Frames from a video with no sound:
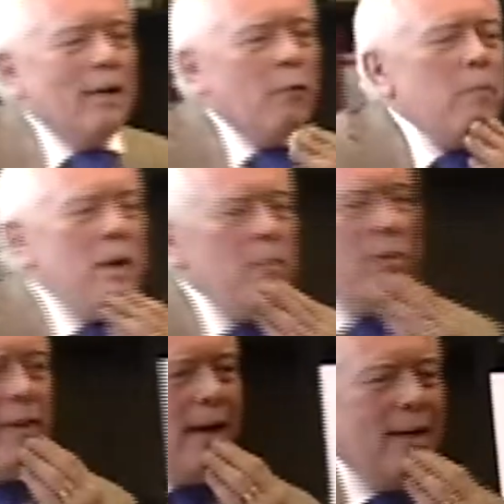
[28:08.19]

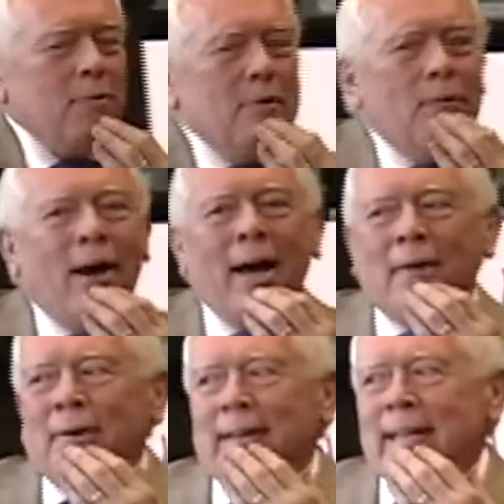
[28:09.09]
Remember that
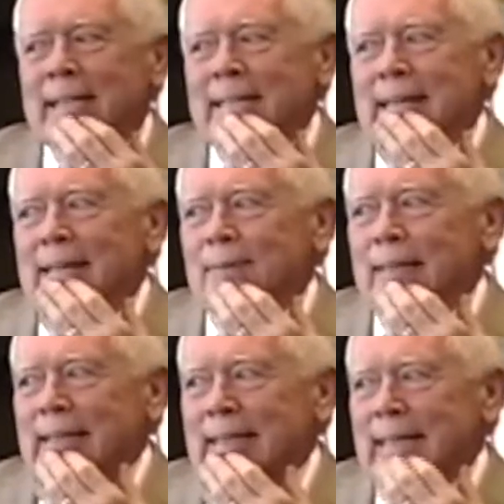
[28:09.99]
rider in the deed
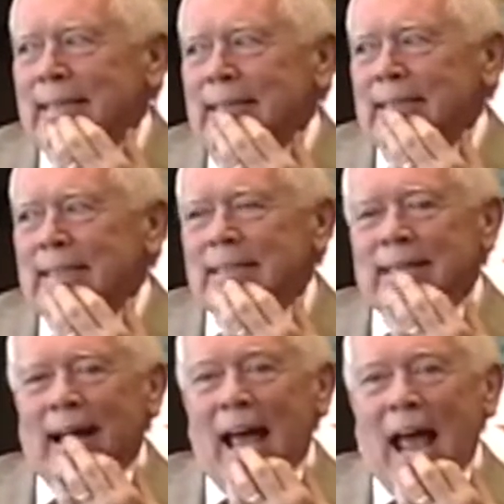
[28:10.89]
with the Dickinsons?
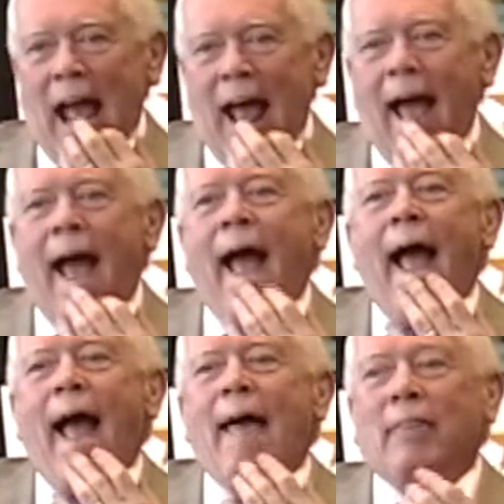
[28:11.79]

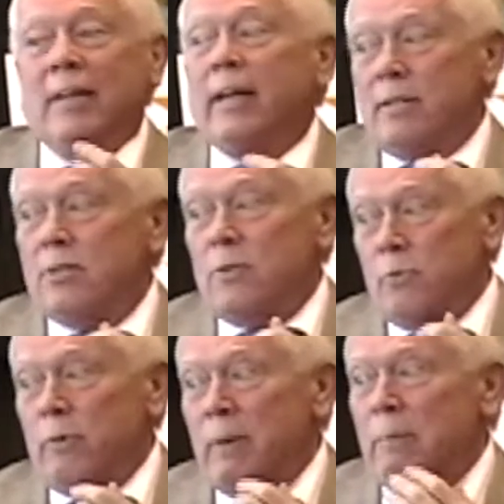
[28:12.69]
The
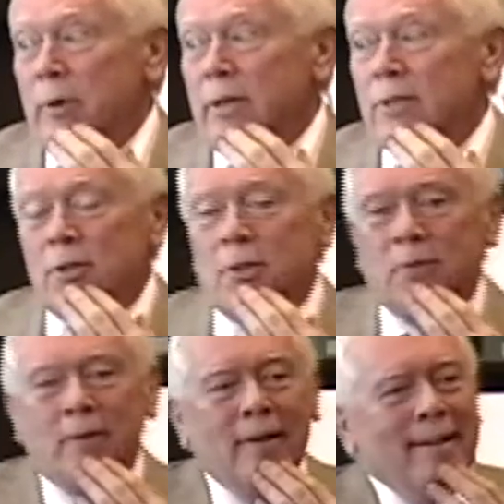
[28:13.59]
Dickinsons remembered it
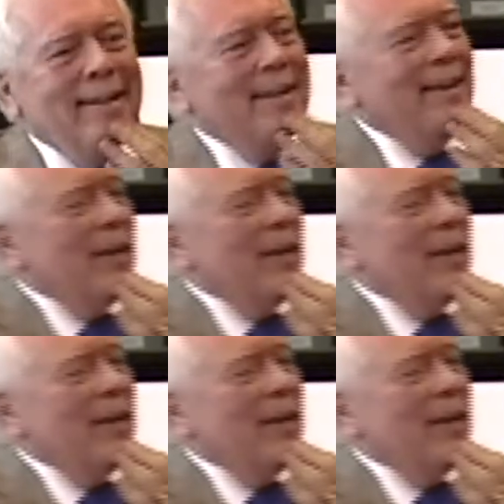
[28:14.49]
too.